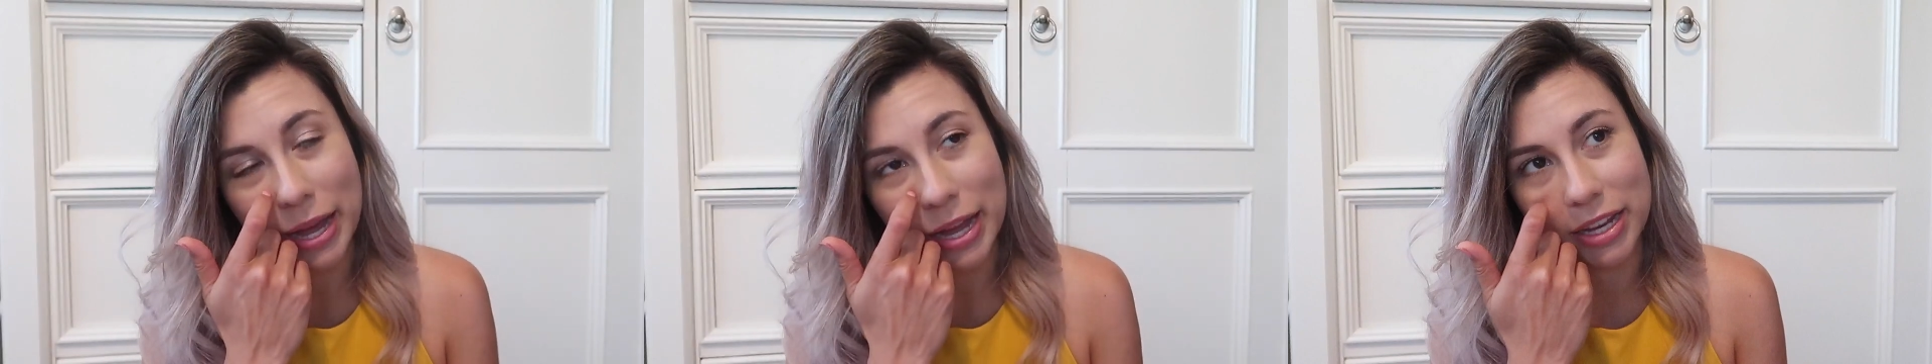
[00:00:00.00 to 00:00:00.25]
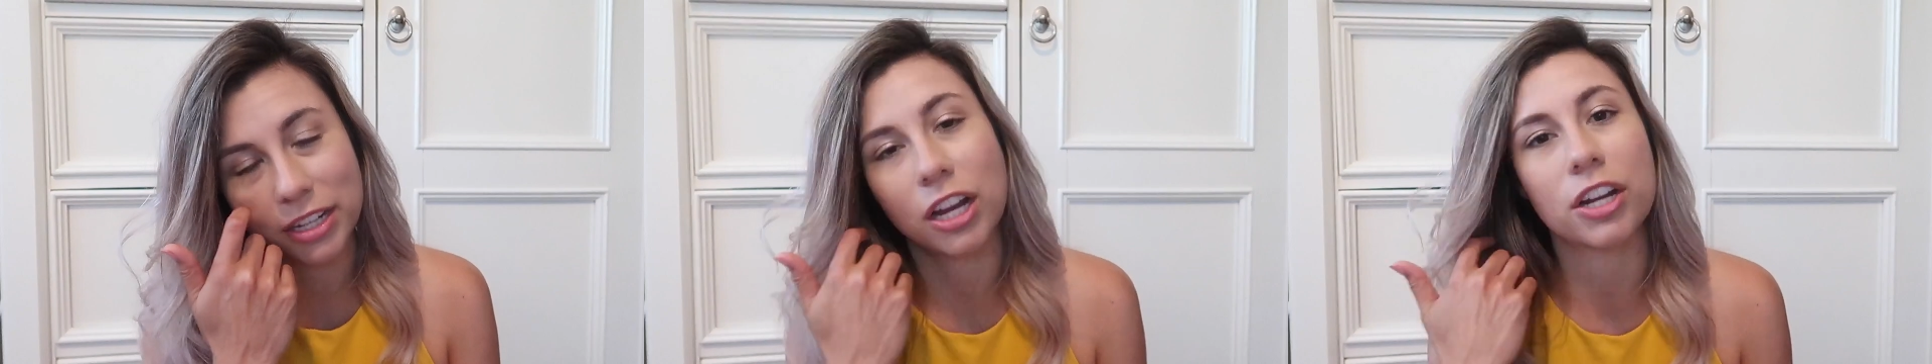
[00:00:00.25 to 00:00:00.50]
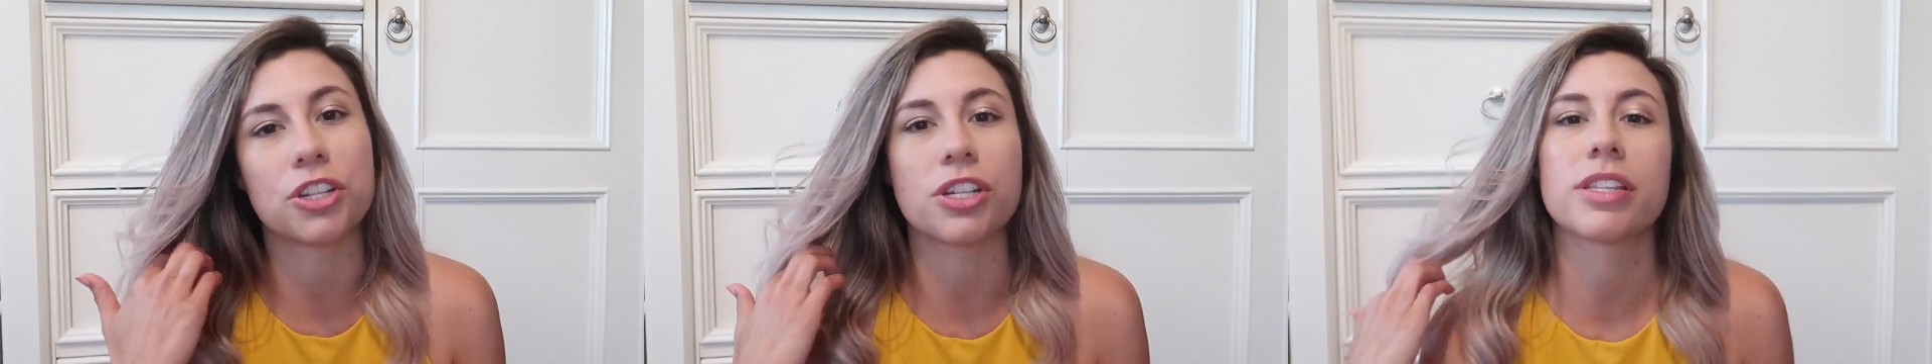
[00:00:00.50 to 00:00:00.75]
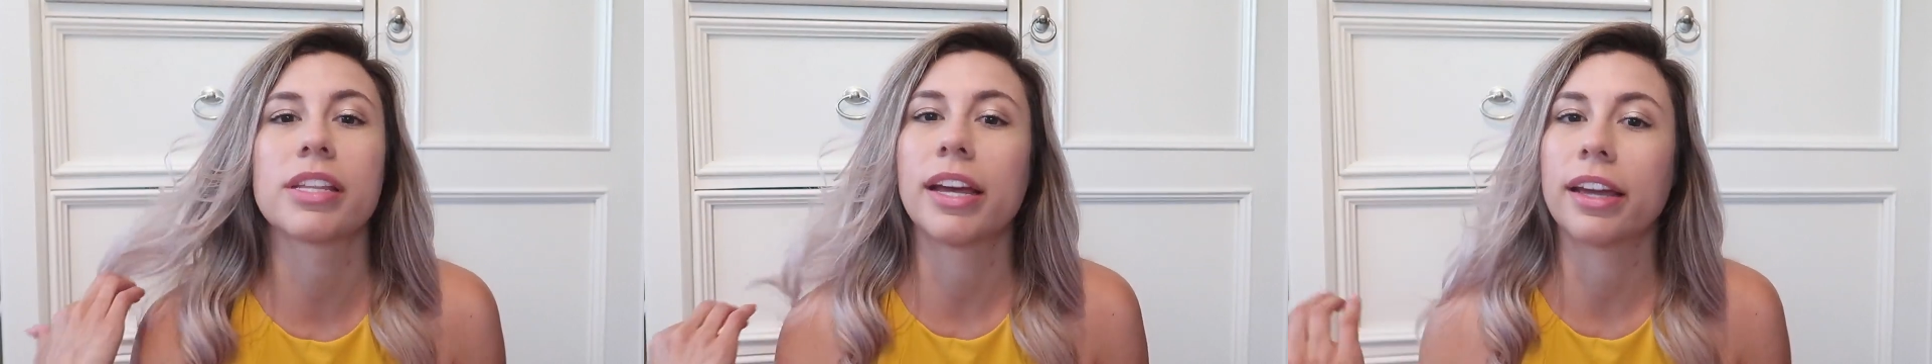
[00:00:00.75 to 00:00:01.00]
but not
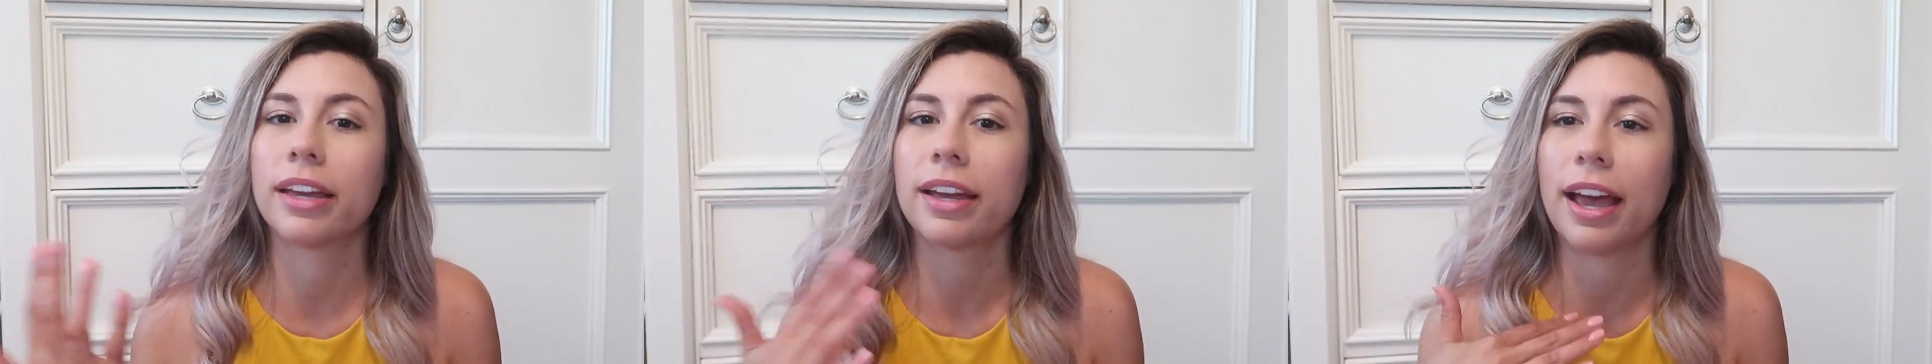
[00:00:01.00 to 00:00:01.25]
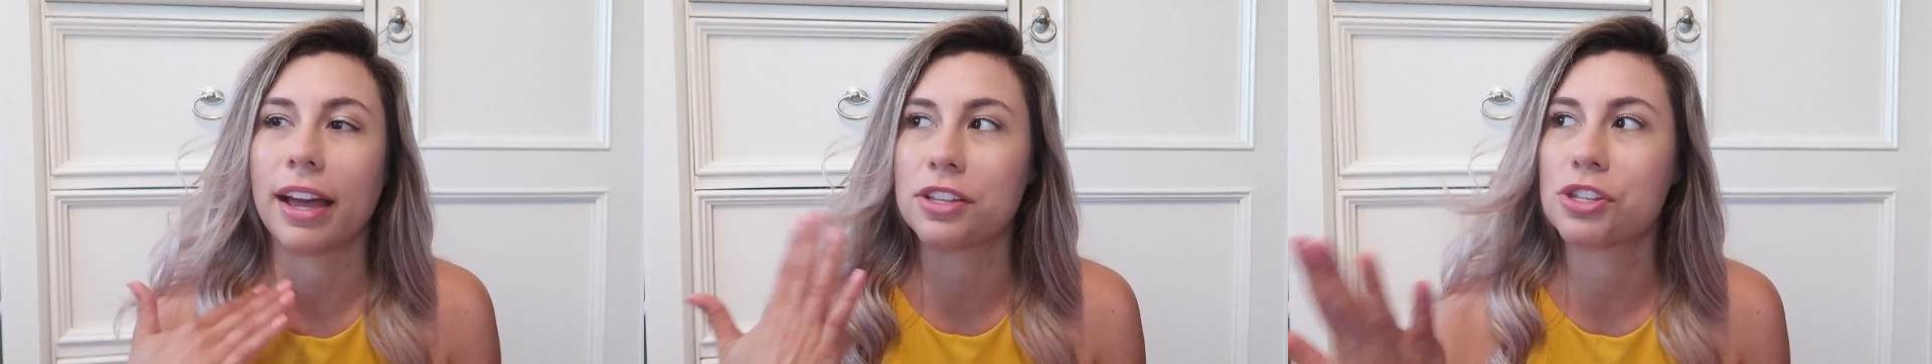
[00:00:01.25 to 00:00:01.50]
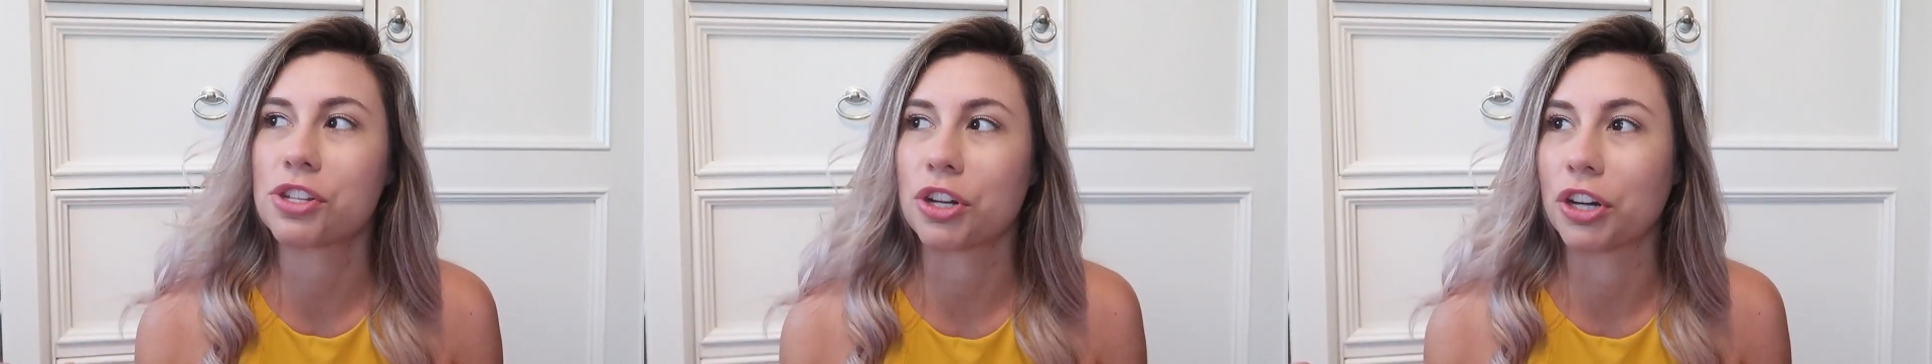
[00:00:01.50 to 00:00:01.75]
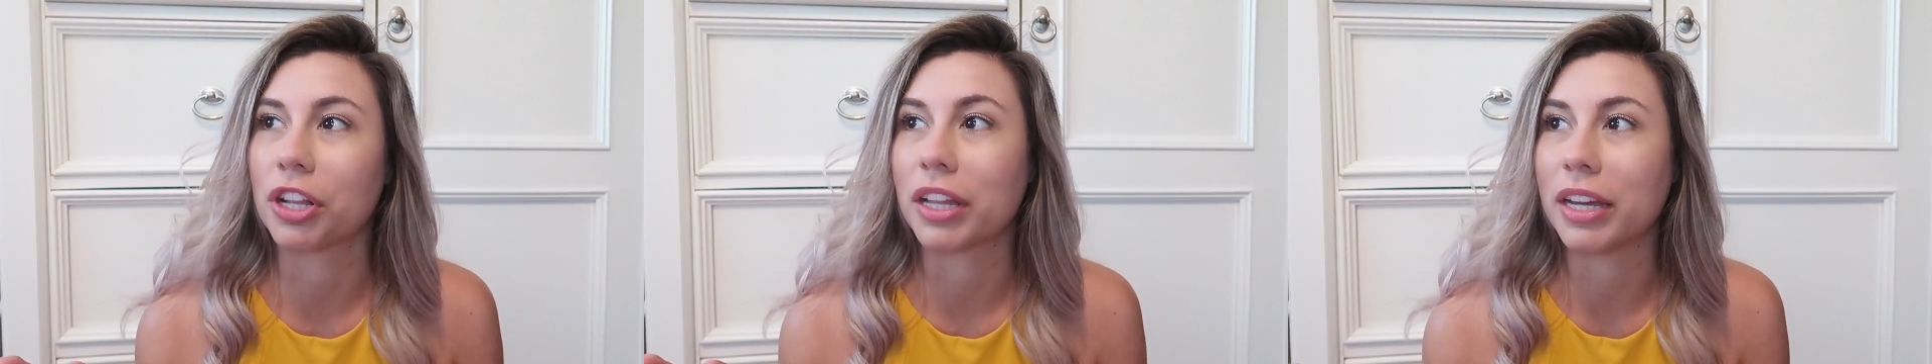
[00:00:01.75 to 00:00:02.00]
just like
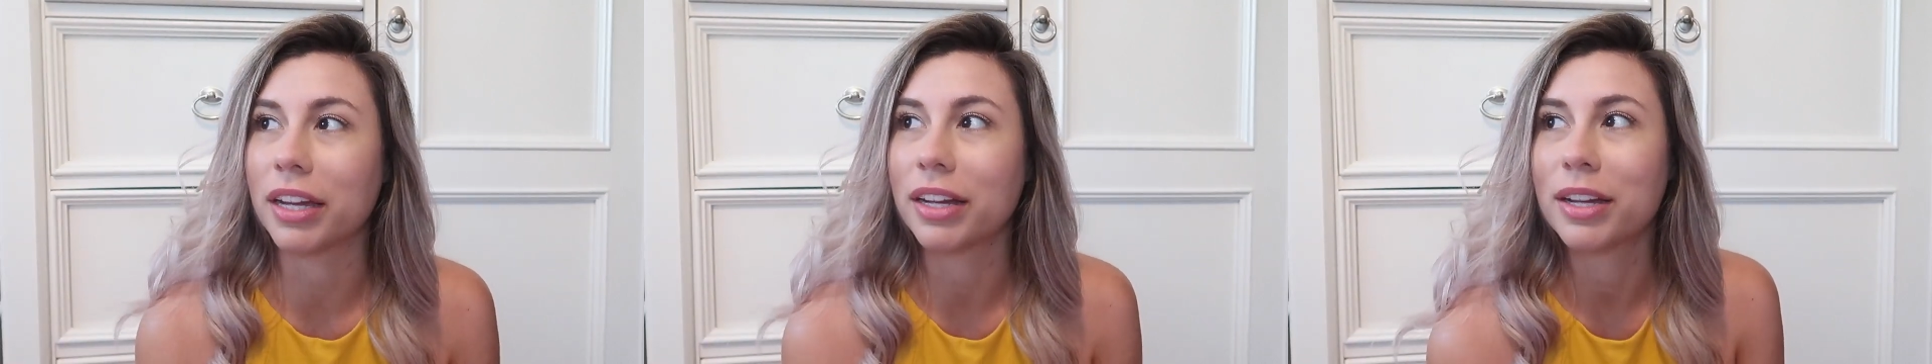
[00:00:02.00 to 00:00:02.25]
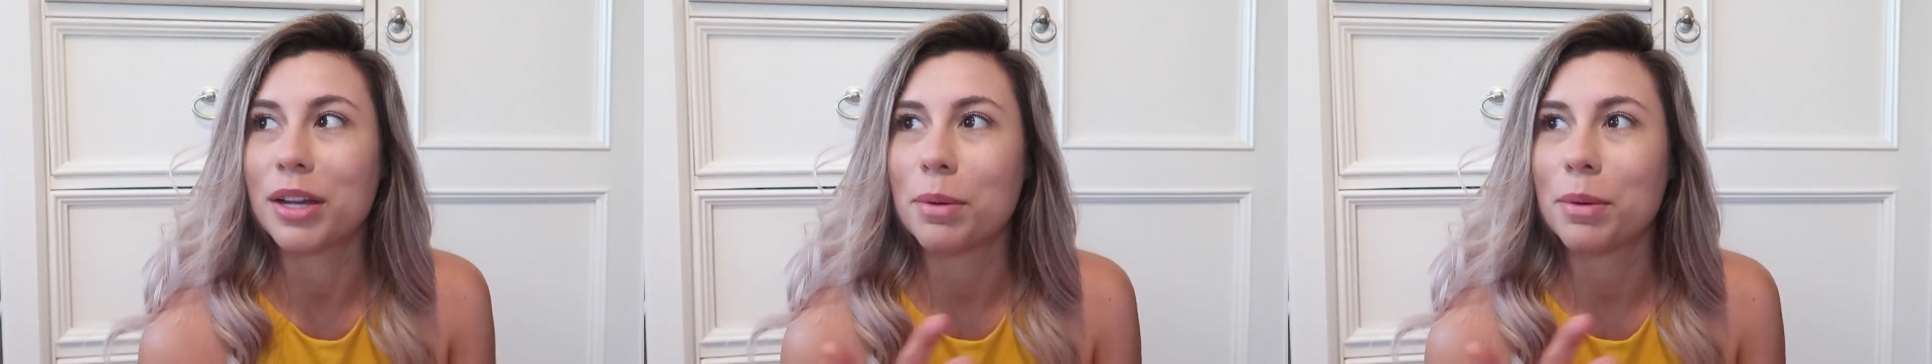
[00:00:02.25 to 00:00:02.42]
externally,